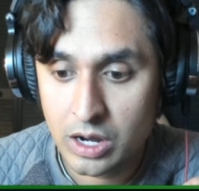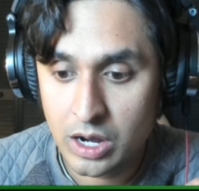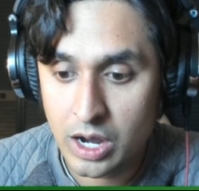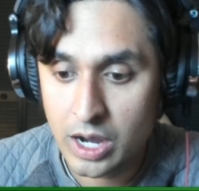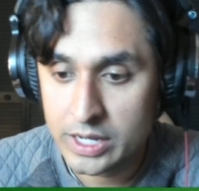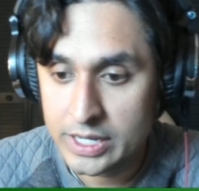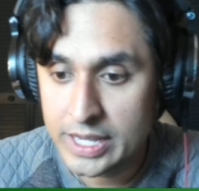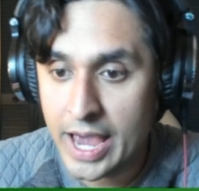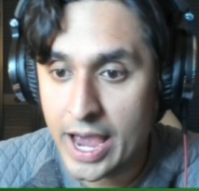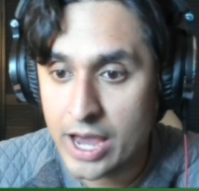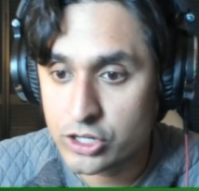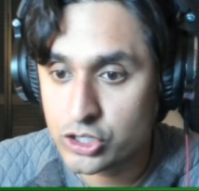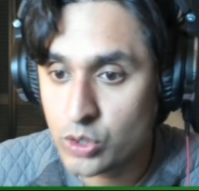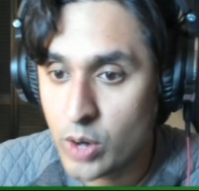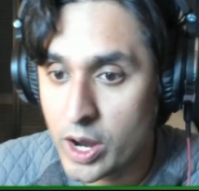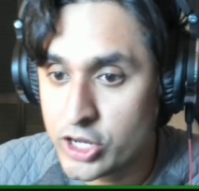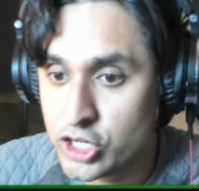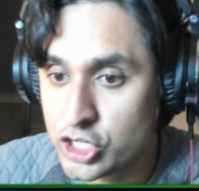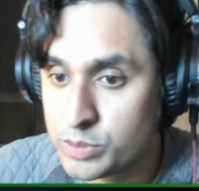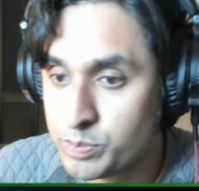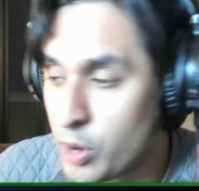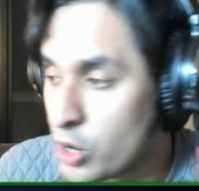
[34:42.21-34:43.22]
Uh, yeah,
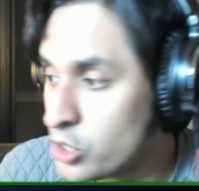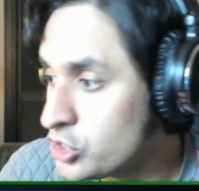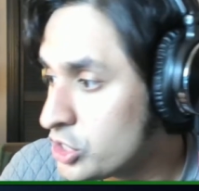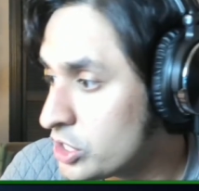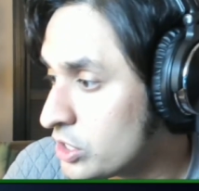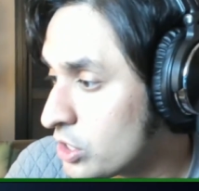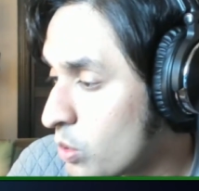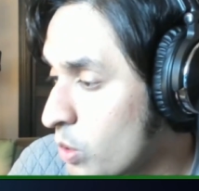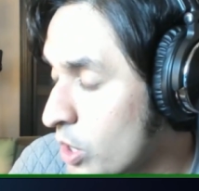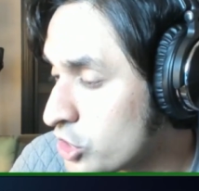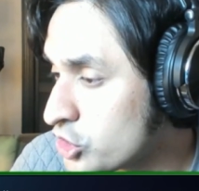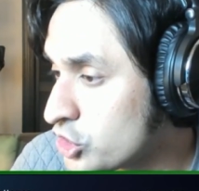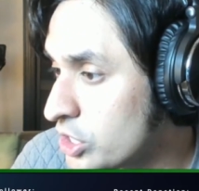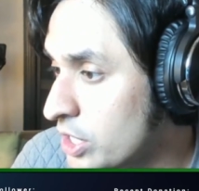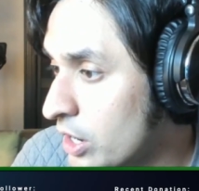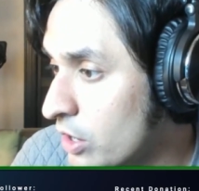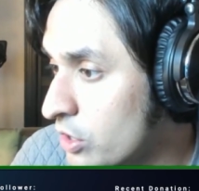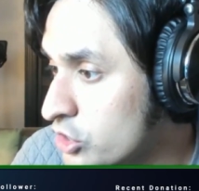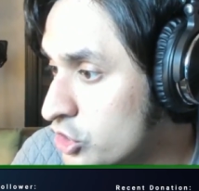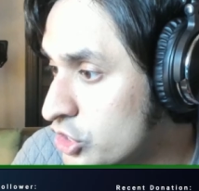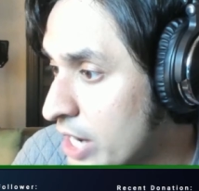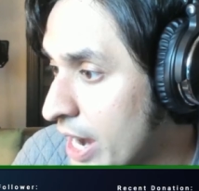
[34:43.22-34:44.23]
so I just posted the
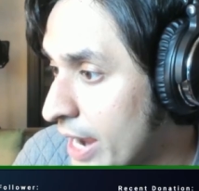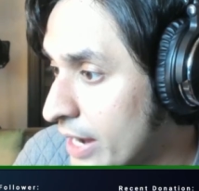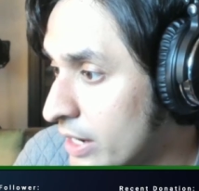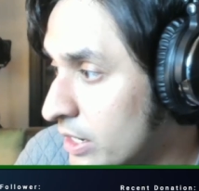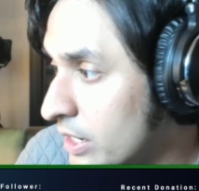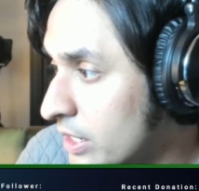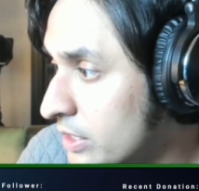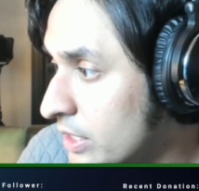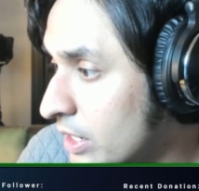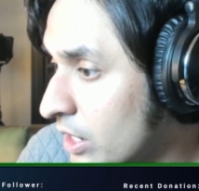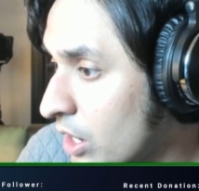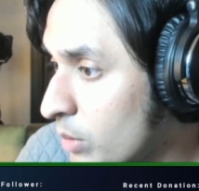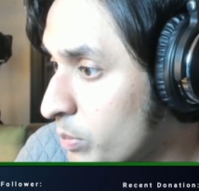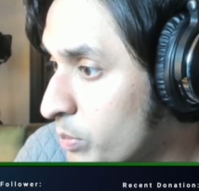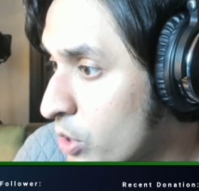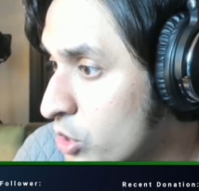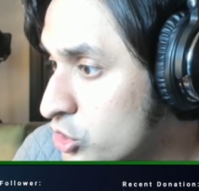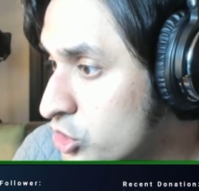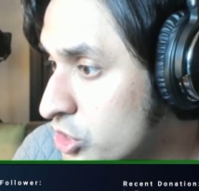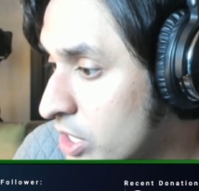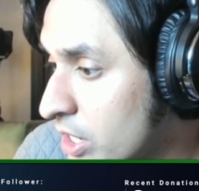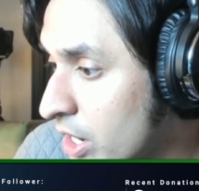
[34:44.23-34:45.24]
questionnaire in chat, and then I'll
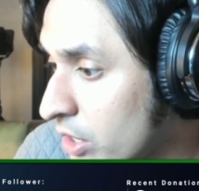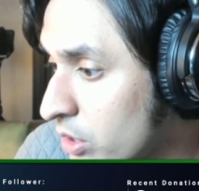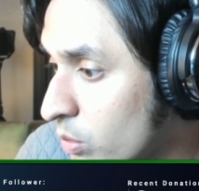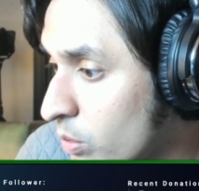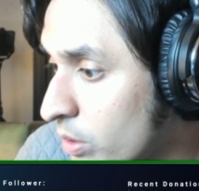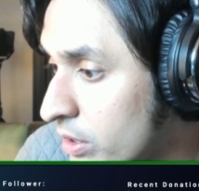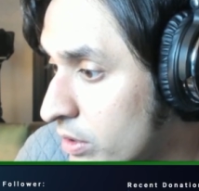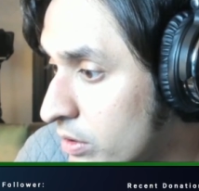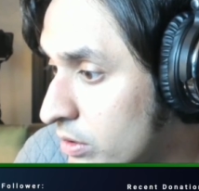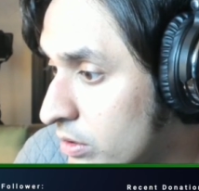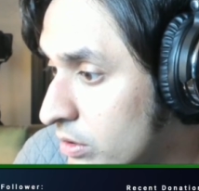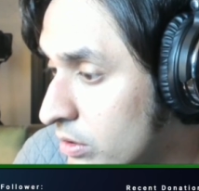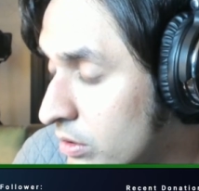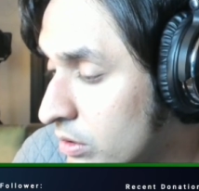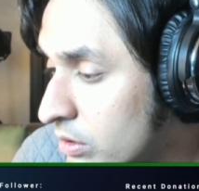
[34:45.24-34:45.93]
post another one.